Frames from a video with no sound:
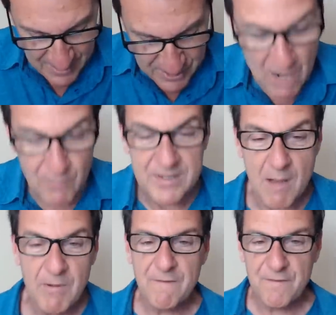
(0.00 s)
So,
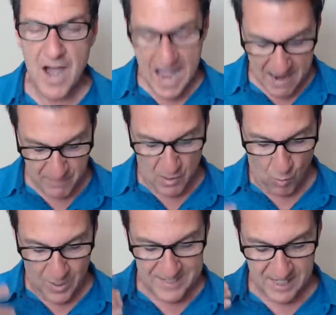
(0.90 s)
number five
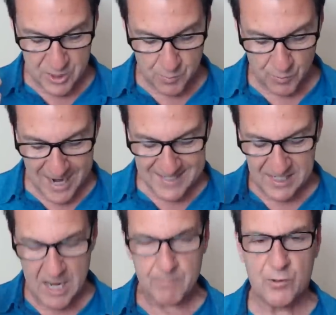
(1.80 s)
was
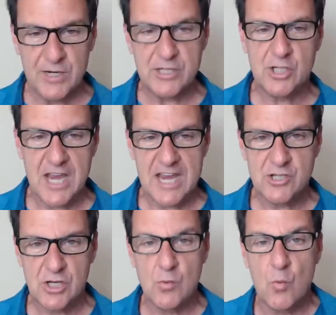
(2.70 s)
express
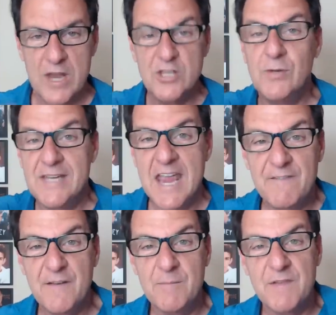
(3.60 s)
appreciation when you
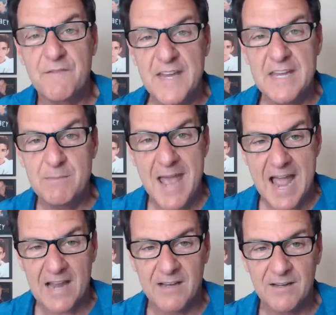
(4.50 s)
gave him the
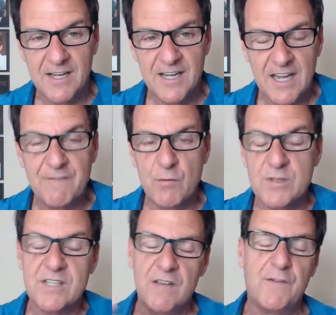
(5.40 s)
feedback. If it
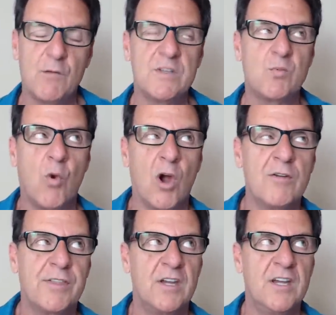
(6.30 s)
was, if it was
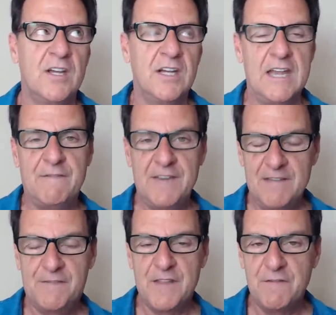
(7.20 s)
worth, if
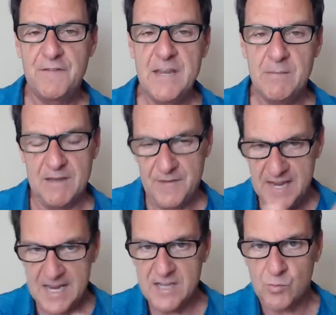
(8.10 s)
if the feed, if
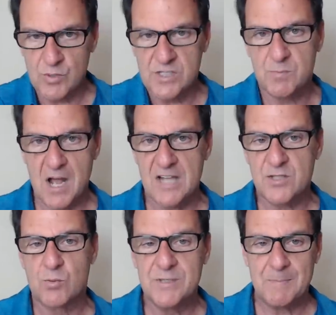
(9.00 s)
his
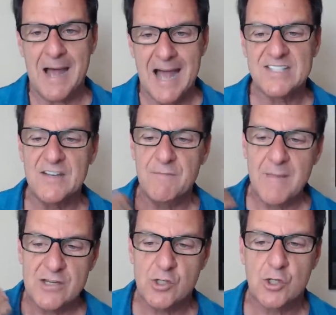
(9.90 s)
response was positive,
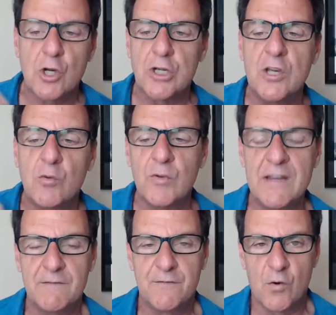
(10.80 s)
make sure you
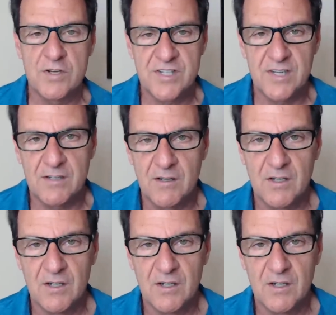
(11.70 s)
reinforce it